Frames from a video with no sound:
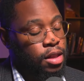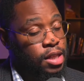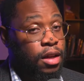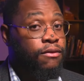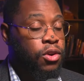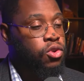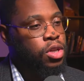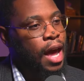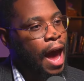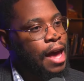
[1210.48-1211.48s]
This
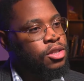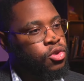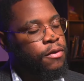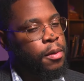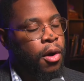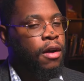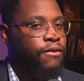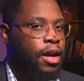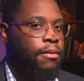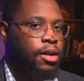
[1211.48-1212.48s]
confusion has driven apart
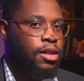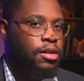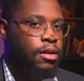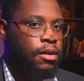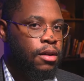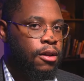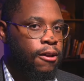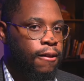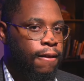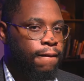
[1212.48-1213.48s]
families.
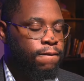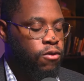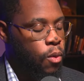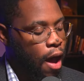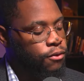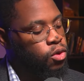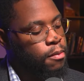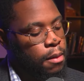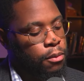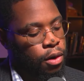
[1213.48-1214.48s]
You have to
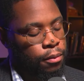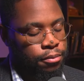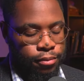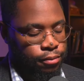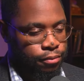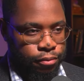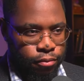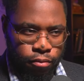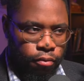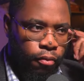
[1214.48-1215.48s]
remember,
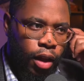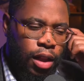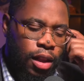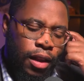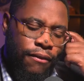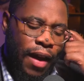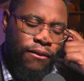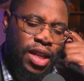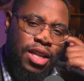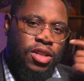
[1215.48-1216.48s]

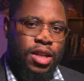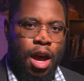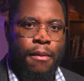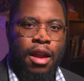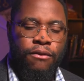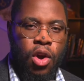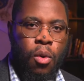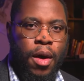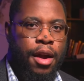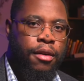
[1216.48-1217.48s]
Lefebvre didn't just come out of
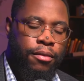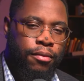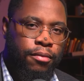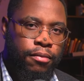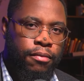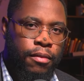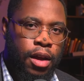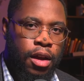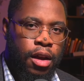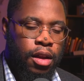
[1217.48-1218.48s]
nowhere.
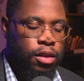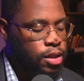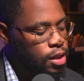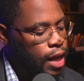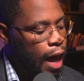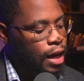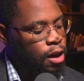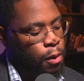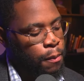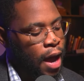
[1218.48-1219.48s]
The
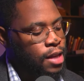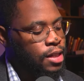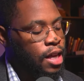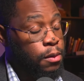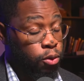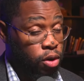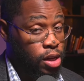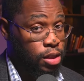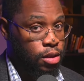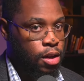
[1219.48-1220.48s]
society put Pius X
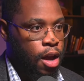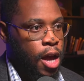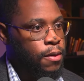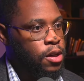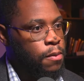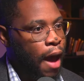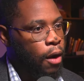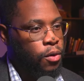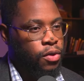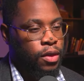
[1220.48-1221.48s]
priests, especially
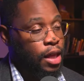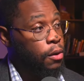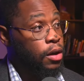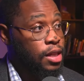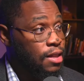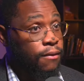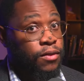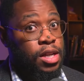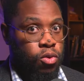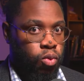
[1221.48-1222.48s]
back when they were in the
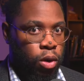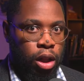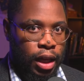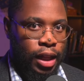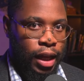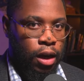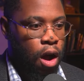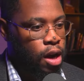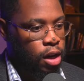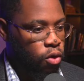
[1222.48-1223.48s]
70s and really clinging
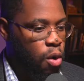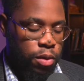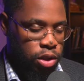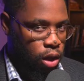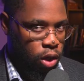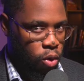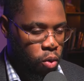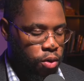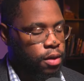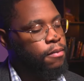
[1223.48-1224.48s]
on and Rome was totally
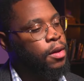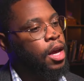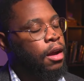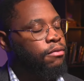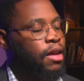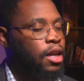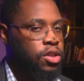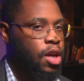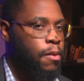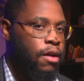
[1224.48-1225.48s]
cool with them, they didn't
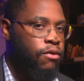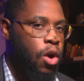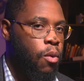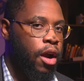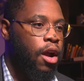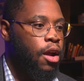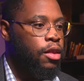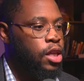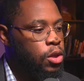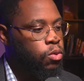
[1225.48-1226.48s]
just come out of nowhere.
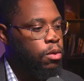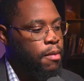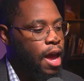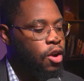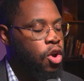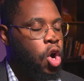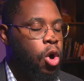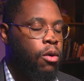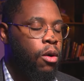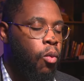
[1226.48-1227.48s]
These were men
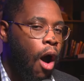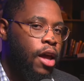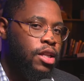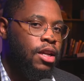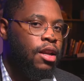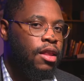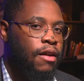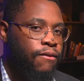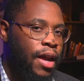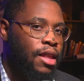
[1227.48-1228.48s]
who were watching
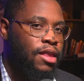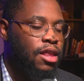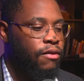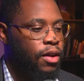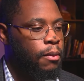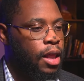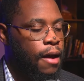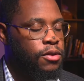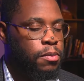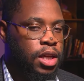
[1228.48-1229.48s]
their faith and their family
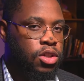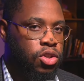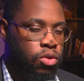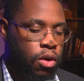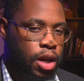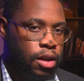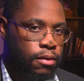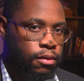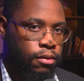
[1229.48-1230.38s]
lives be destroyed.